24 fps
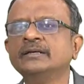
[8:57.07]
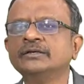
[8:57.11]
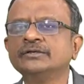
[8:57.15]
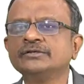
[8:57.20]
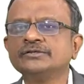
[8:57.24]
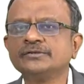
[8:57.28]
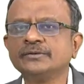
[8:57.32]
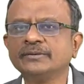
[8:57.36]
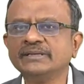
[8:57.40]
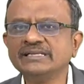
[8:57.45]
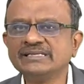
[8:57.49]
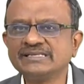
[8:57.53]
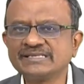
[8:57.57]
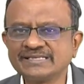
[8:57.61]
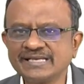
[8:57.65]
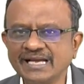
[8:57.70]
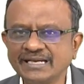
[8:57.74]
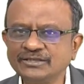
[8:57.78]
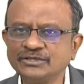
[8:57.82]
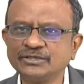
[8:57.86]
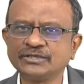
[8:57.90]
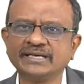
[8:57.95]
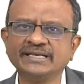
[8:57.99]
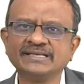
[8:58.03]
So in
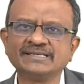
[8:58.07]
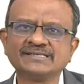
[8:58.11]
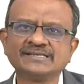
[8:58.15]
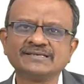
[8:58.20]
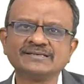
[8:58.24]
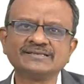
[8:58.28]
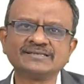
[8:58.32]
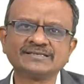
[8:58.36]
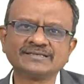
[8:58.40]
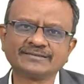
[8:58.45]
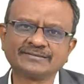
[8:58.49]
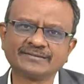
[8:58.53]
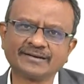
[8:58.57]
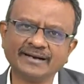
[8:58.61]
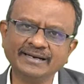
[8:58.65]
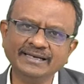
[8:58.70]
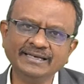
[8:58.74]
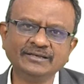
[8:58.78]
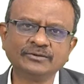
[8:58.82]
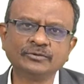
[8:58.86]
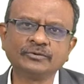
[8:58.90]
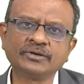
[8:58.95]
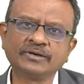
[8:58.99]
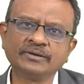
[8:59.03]
such cases, try
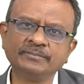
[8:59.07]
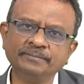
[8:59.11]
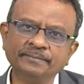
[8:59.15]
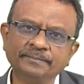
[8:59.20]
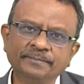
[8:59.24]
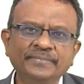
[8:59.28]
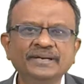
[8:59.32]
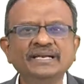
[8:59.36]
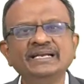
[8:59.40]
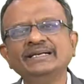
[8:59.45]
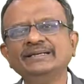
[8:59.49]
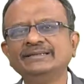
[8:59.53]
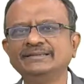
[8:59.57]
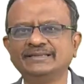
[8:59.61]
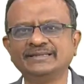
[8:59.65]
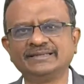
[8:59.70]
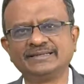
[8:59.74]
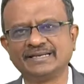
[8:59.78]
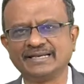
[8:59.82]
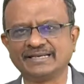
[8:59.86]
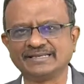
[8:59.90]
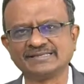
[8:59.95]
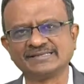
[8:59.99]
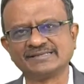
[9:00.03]
to complete the
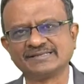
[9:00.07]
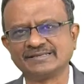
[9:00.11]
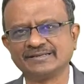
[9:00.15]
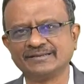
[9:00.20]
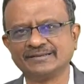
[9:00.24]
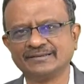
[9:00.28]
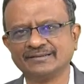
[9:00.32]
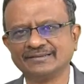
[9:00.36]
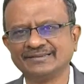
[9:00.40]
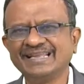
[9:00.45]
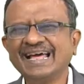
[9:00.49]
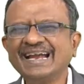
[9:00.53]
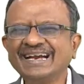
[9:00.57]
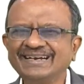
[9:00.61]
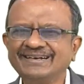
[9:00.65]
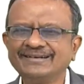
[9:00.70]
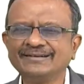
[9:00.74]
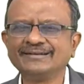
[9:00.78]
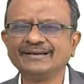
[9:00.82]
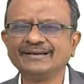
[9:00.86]
test. That